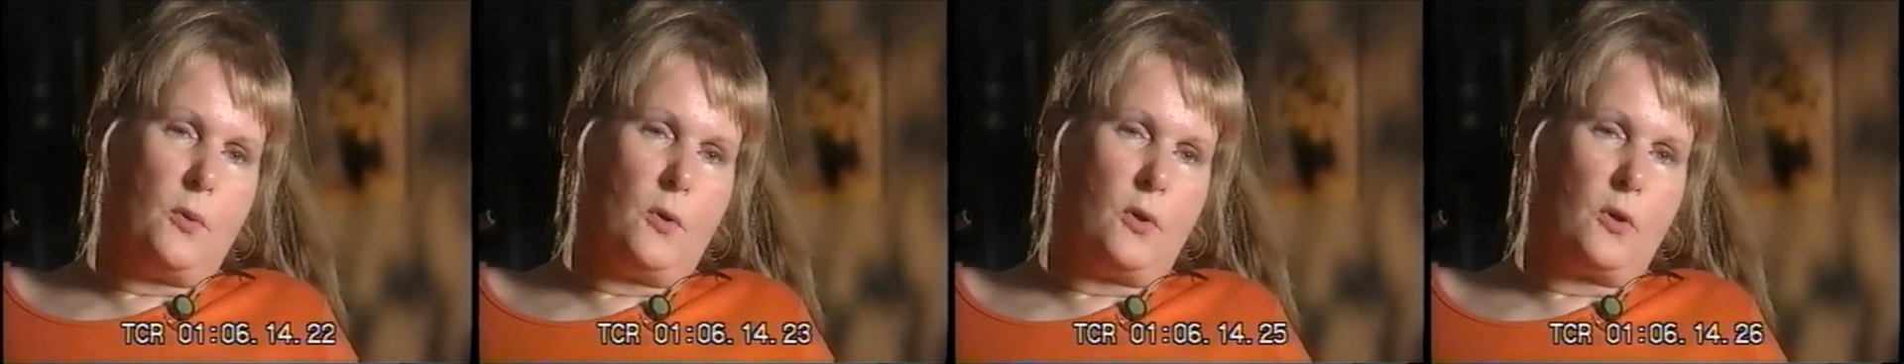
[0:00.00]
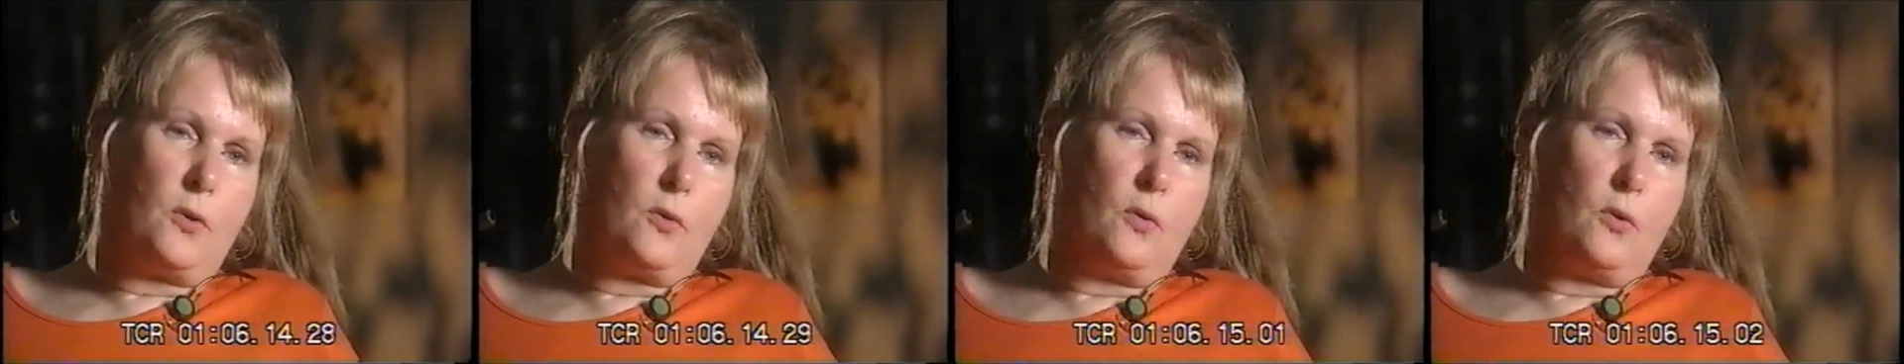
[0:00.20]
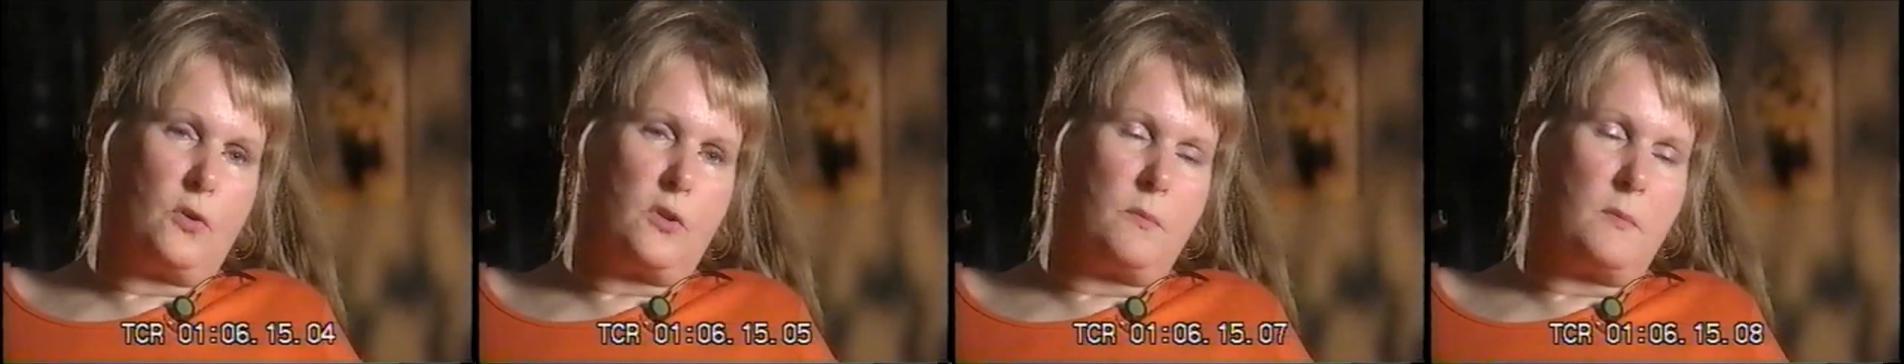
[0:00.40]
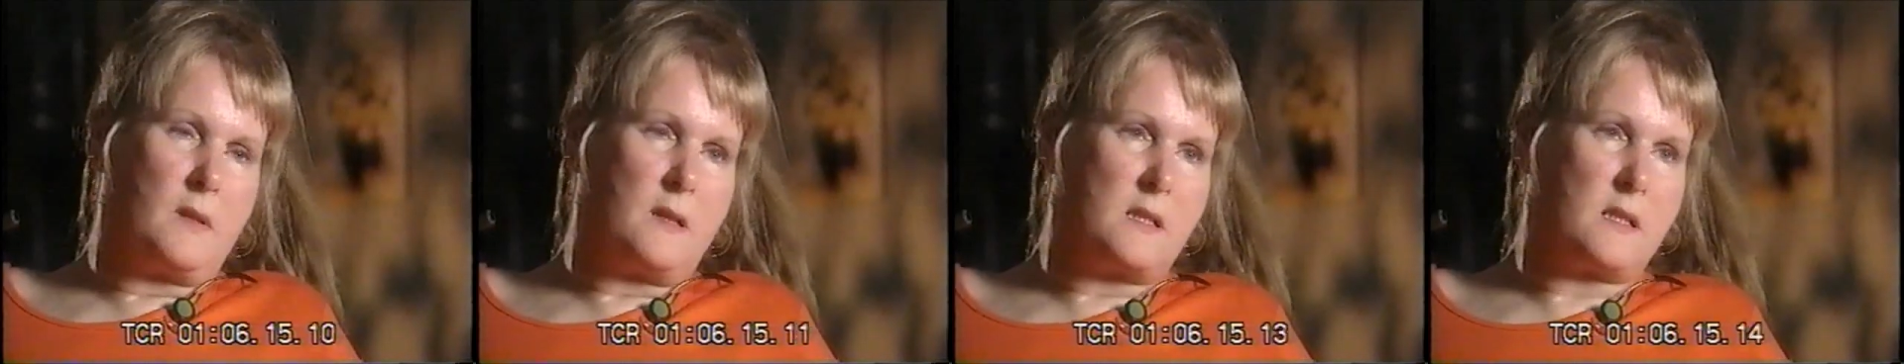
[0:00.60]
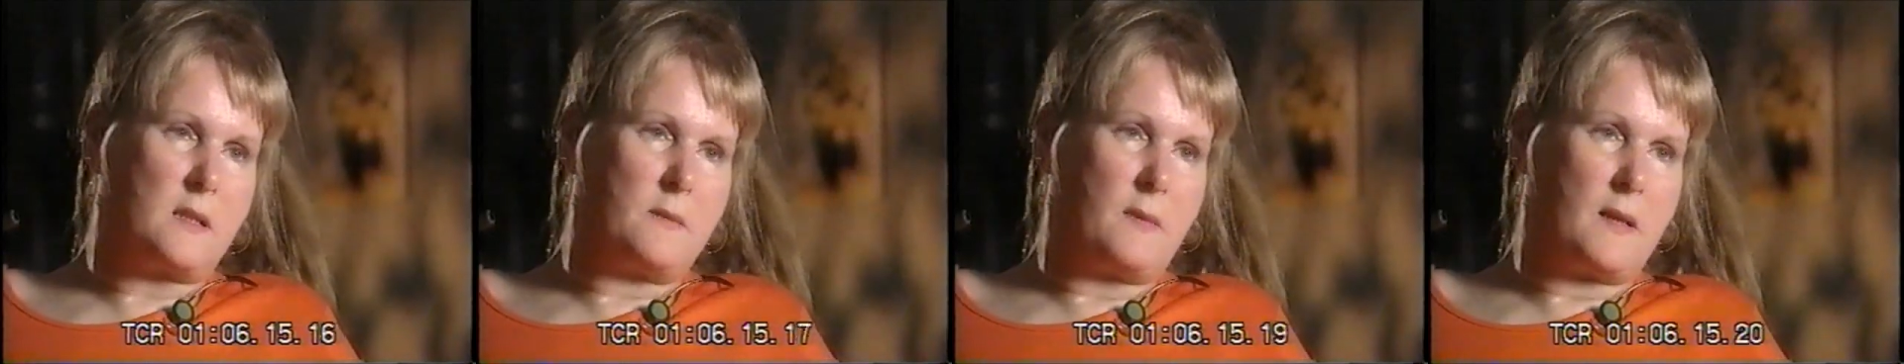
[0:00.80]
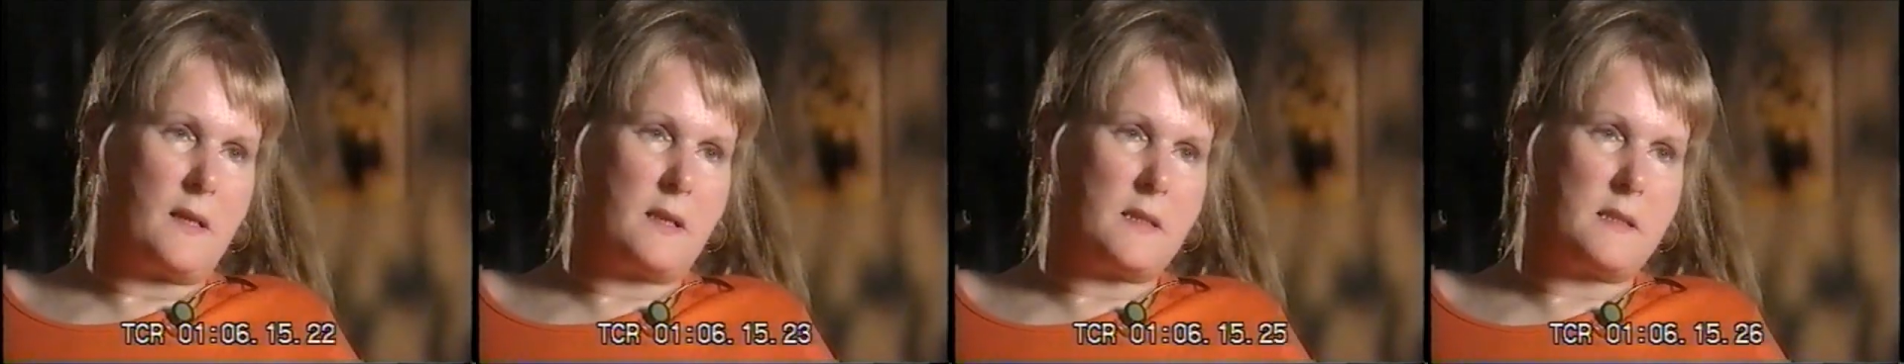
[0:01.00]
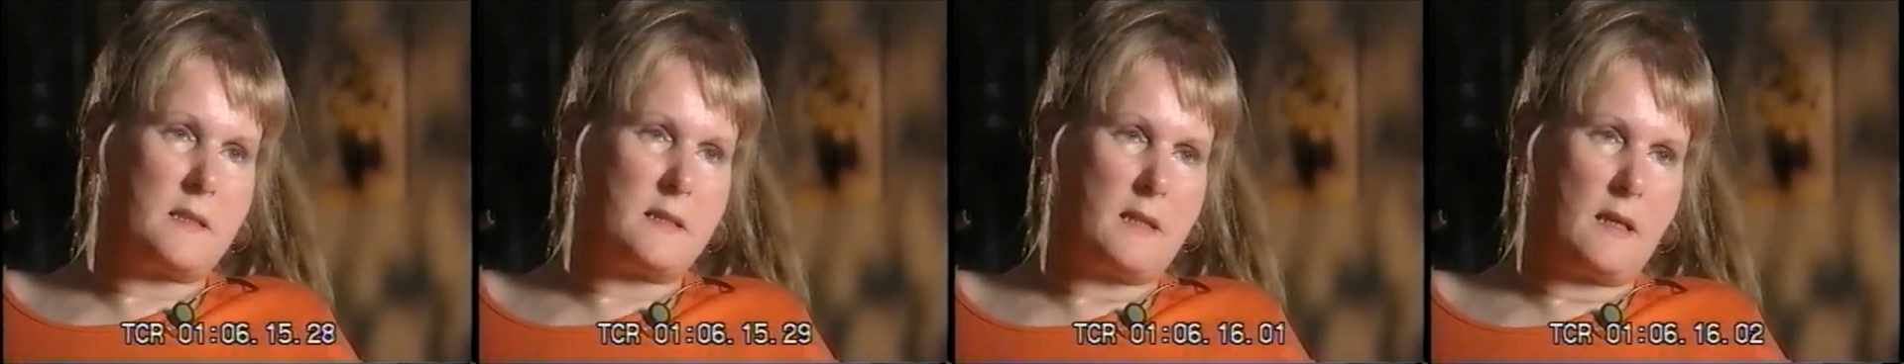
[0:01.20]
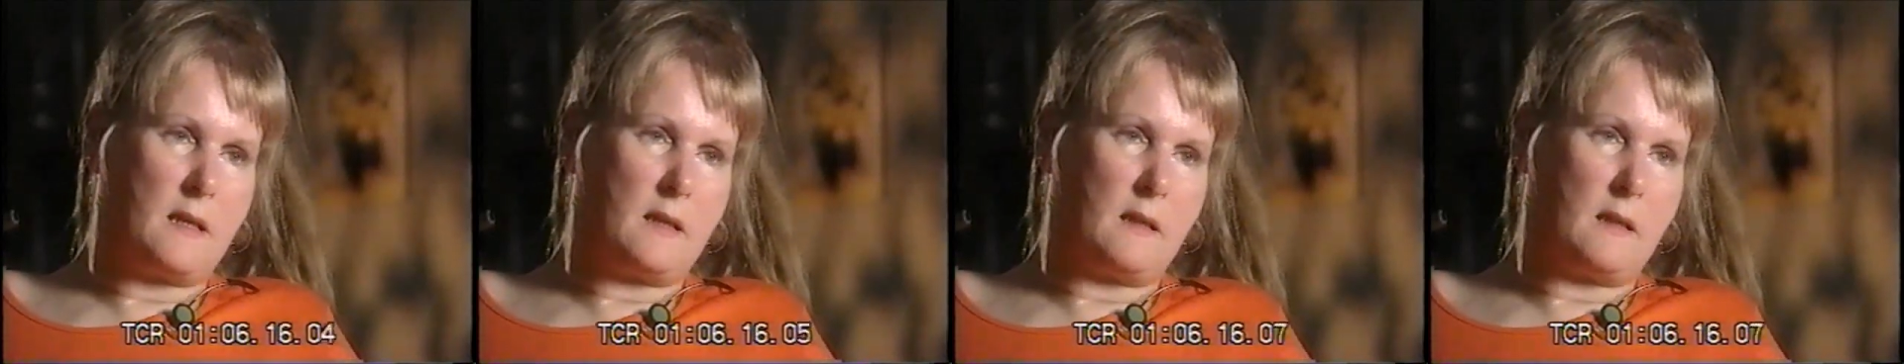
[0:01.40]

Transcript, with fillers: important goal to me, is to make